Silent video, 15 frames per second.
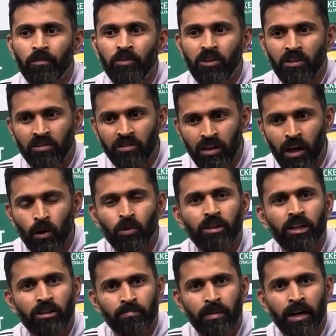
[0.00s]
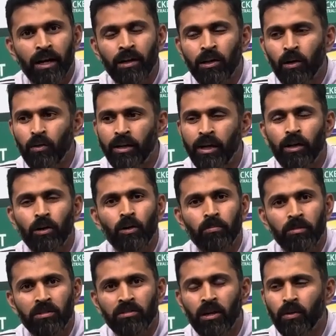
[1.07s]
just how things panned out, he had to
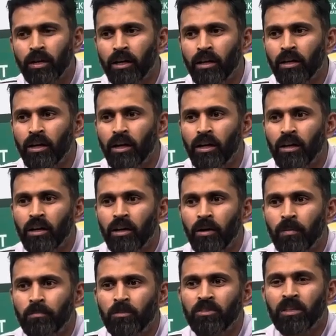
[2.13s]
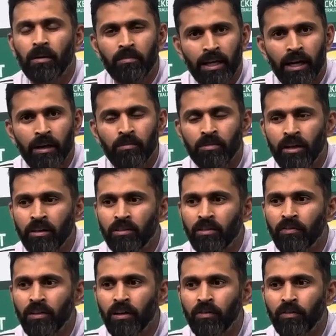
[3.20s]
miss out. And sometimes I
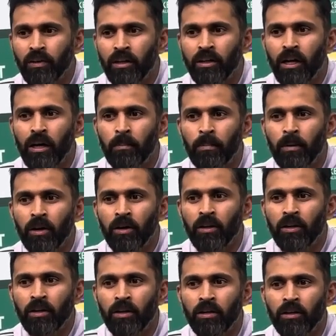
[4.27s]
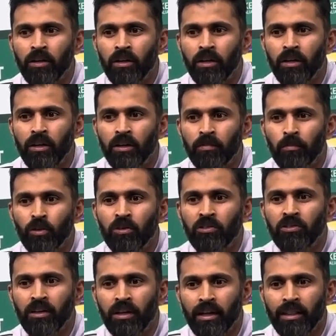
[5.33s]
just feel for a young player in a
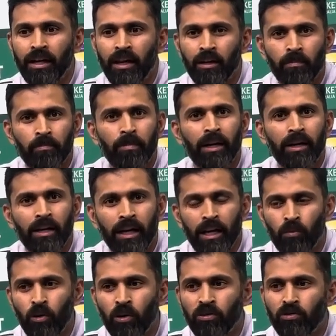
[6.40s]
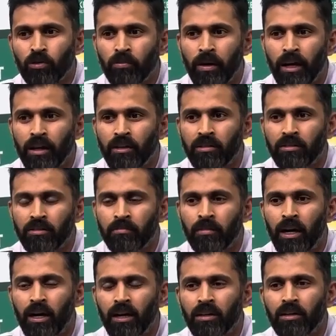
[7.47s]
position like that, a big day, he wants to make his
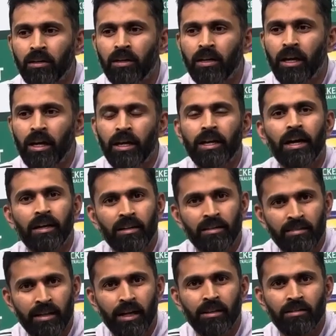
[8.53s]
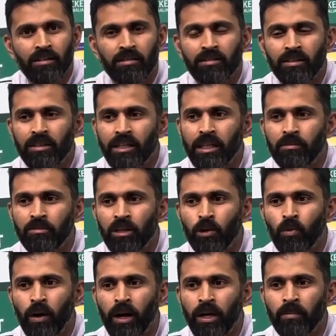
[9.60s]
mark. He understands it's the team's
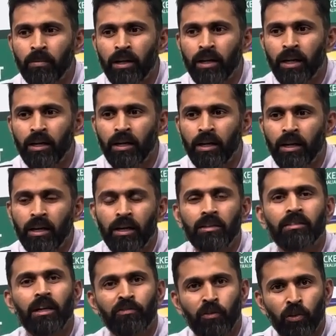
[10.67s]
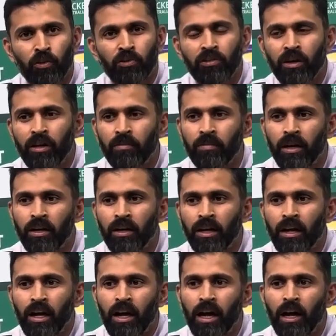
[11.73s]
requirement, and it's unfortunate, but
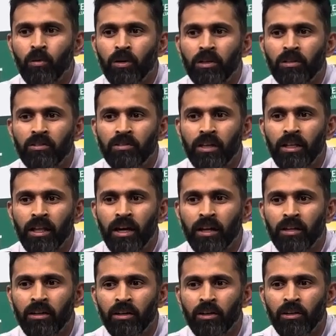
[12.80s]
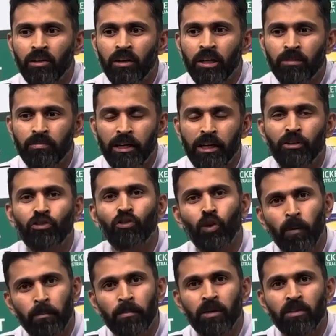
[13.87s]
I wouldn't say that he's been
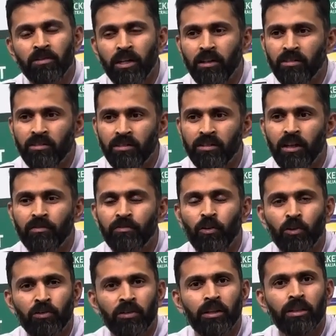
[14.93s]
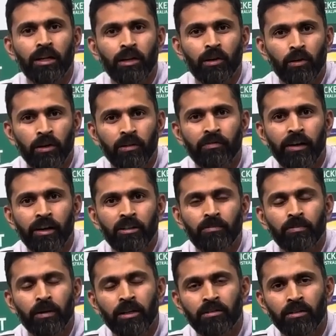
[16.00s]
dropped per se. It's just unfortunate that he couldn't find his
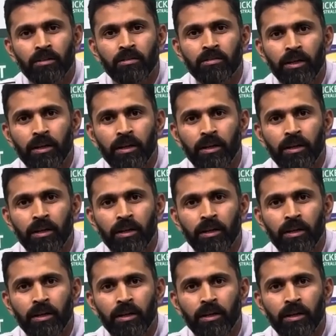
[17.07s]
place in this